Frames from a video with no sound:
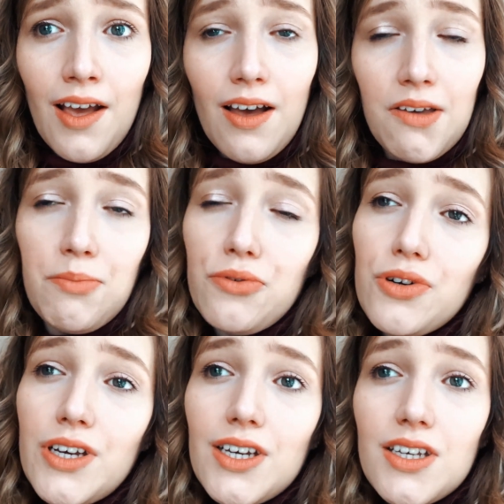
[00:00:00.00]
I
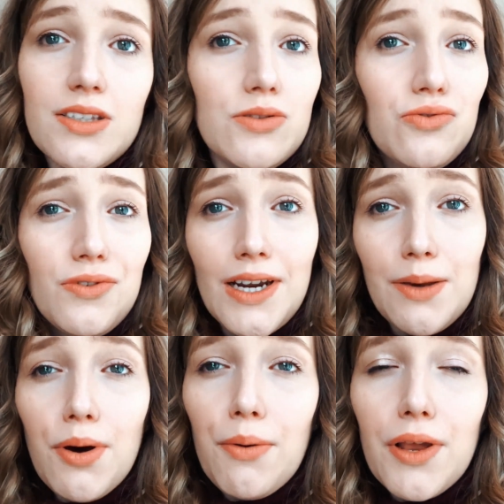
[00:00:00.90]
bought it because it was really
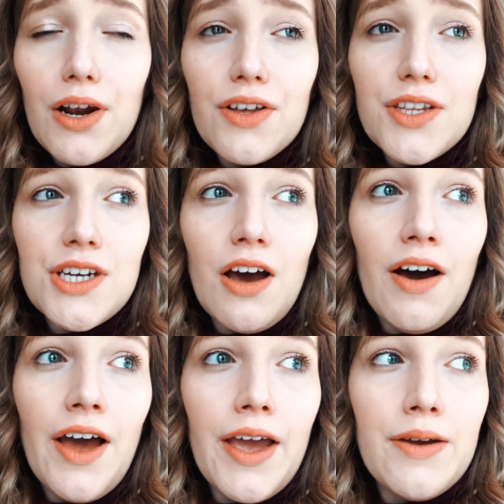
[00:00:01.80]
popular at the
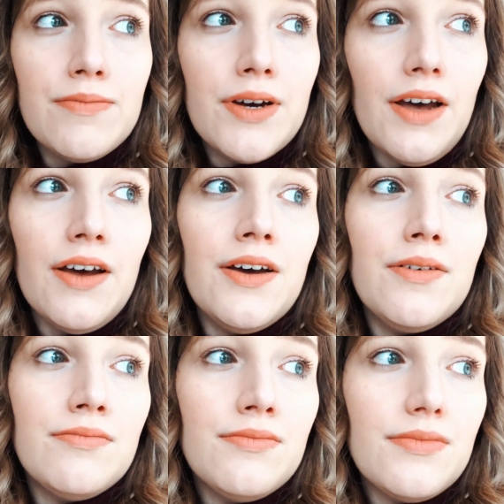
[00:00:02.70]

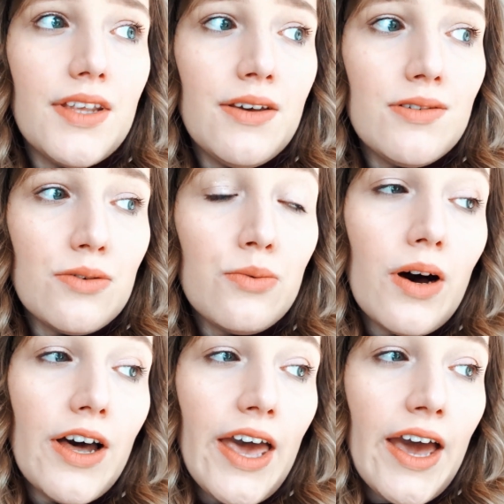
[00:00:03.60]
time. It was a
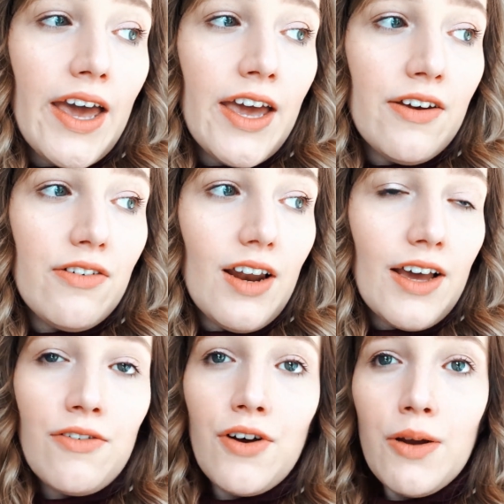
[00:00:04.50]
YA
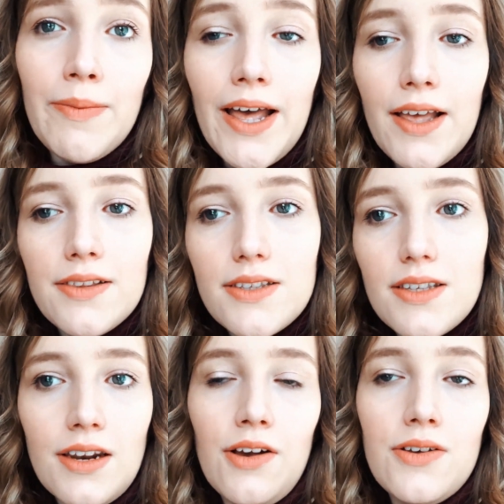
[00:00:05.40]
like romance
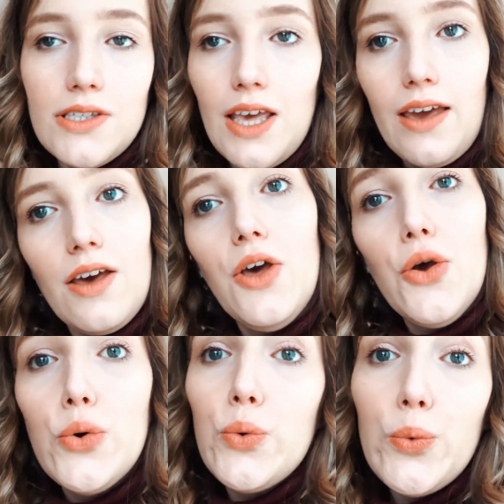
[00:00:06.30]
and I was like,
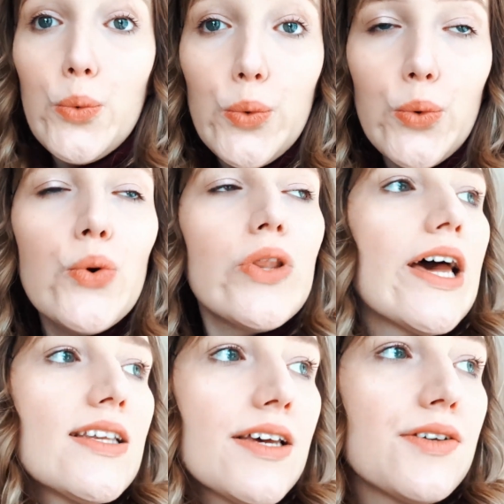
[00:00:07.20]
ooh,
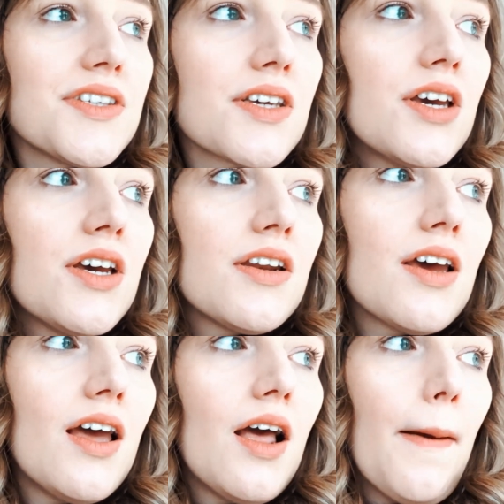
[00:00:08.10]
that sounds good,
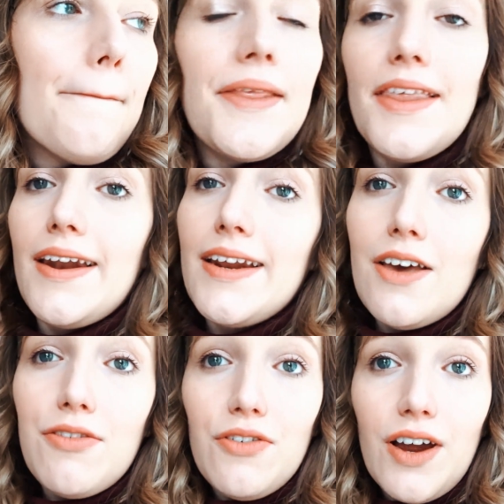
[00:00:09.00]
but then I
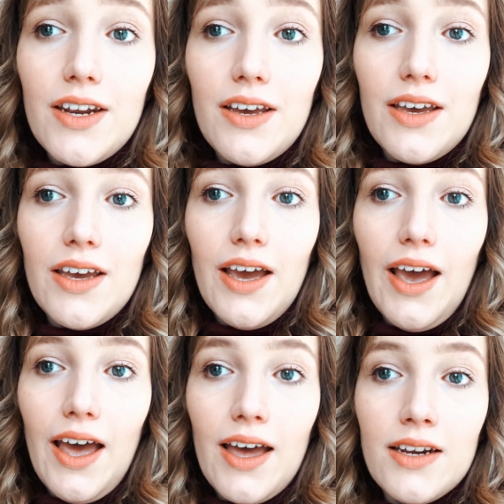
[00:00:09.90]
never read it,
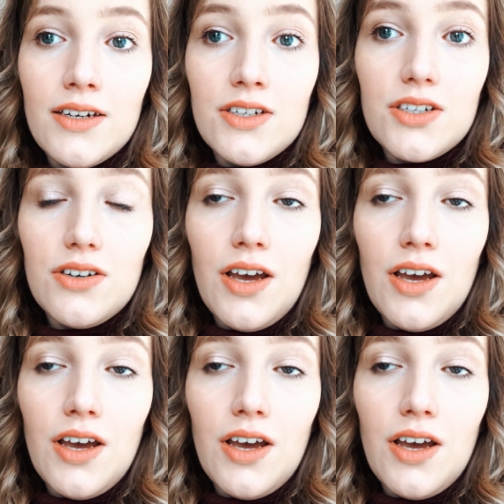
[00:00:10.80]
and